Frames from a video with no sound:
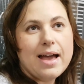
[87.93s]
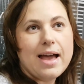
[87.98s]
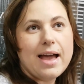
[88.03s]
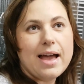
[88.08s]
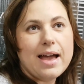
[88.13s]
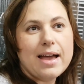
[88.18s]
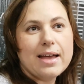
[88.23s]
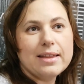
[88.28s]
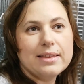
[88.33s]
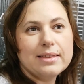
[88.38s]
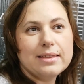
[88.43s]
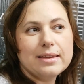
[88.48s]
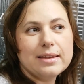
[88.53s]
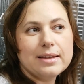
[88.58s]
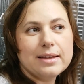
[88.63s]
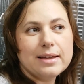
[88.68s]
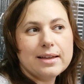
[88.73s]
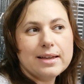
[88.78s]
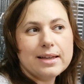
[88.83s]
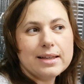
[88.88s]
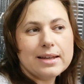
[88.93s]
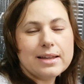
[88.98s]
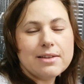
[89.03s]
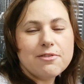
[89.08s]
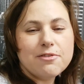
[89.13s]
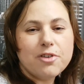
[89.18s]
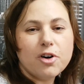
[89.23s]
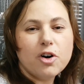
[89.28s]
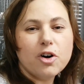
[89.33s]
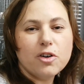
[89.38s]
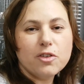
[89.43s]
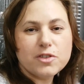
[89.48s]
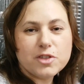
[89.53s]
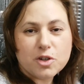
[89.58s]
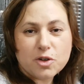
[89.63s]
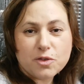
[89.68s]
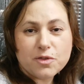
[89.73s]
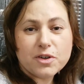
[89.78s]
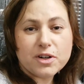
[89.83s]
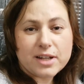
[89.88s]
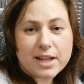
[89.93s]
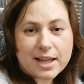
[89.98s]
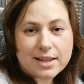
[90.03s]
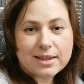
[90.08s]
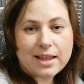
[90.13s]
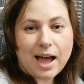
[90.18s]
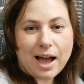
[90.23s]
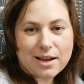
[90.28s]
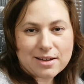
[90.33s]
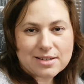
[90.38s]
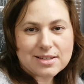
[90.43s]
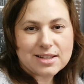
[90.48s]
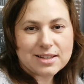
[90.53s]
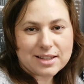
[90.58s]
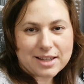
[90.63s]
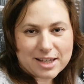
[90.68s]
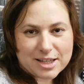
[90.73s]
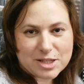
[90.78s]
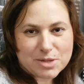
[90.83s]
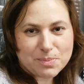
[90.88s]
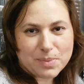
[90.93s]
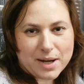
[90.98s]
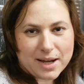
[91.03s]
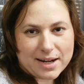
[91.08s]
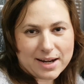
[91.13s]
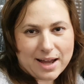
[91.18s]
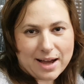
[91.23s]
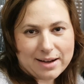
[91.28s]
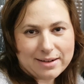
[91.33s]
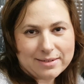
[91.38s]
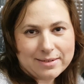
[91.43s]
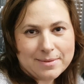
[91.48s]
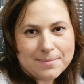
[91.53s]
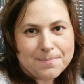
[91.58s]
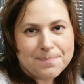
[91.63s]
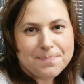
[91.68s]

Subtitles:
And it involves over 10,000 kids by now.